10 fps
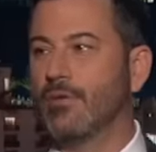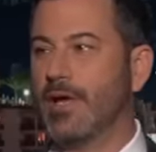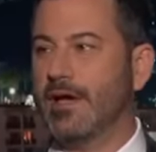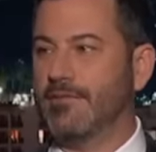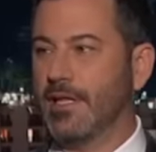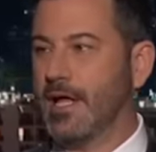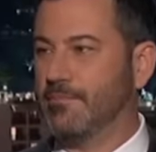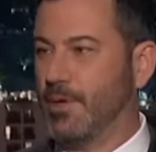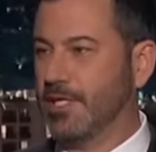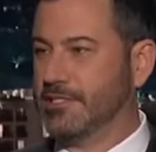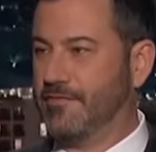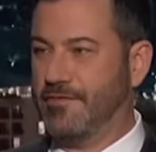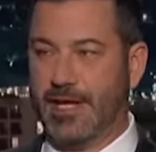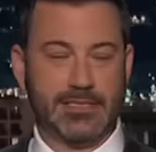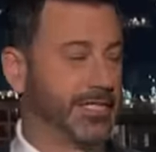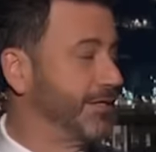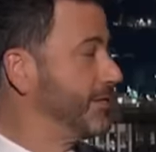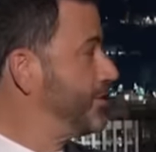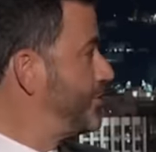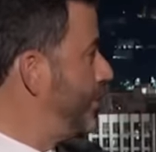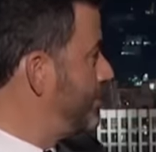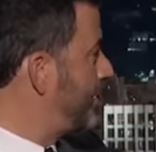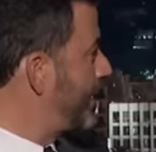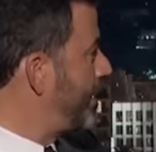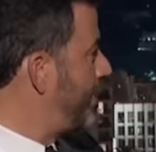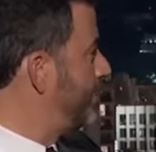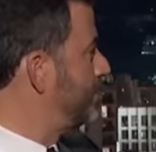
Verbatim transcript: We have a lot of Boston fans here at the show. Dicky